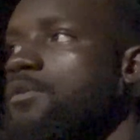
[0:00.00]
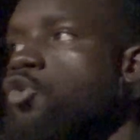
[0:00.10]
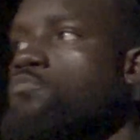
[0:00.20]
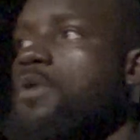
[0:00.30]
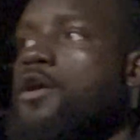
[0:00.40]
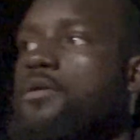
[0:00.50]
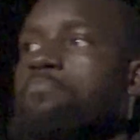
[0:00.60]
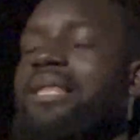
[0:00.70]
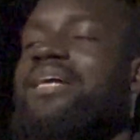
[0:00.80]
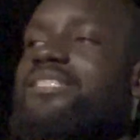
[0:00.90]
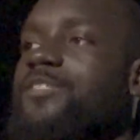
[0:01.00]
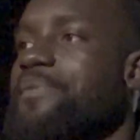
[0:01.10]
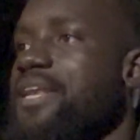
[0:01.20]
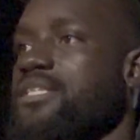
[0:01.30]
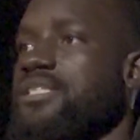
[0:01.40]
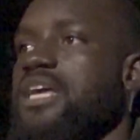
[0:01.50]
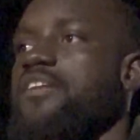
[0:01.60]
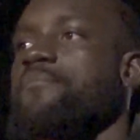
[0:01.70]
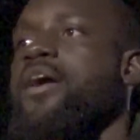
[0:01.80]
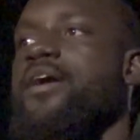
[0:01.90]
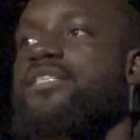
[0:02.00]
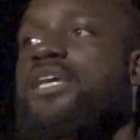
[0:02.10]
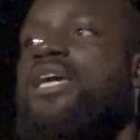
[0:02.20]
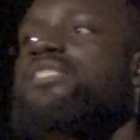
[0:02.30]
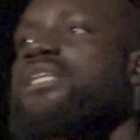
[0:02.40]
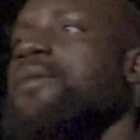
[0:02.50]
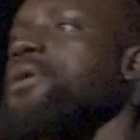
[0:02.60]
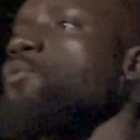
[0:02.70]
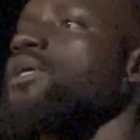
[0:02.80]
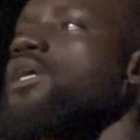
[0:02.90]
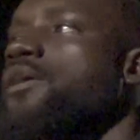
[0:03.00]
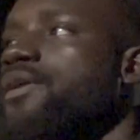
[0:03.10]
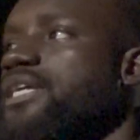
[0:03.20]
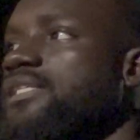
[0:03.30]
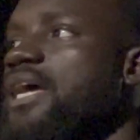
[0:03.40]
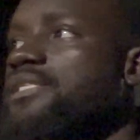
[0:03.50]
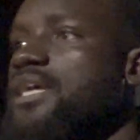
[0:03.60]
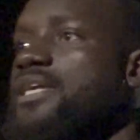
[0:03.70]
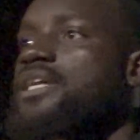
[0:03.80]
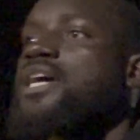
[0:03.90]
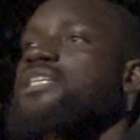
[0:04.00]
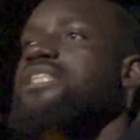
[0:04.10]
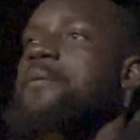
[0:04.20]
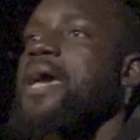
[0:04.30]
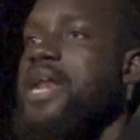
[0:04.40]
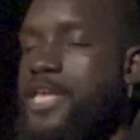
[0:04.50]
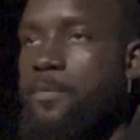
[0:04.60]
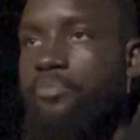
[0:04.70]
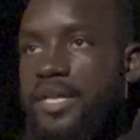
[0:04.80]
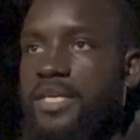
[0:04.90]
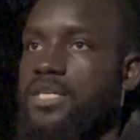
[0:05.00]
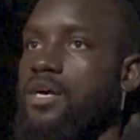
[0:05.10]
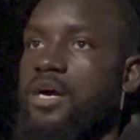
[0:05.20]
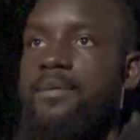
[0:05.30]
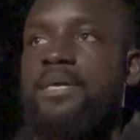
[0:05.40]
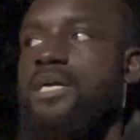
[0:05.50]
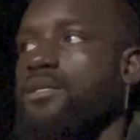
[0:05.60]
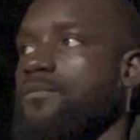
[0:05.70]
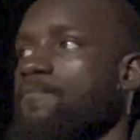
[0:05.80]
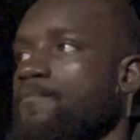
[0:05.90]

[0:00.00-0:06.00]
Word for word: who murdered blacks, Hispanics, and Native Americans. It's time that we hear in these last days and stop hating your brother in your heart, man.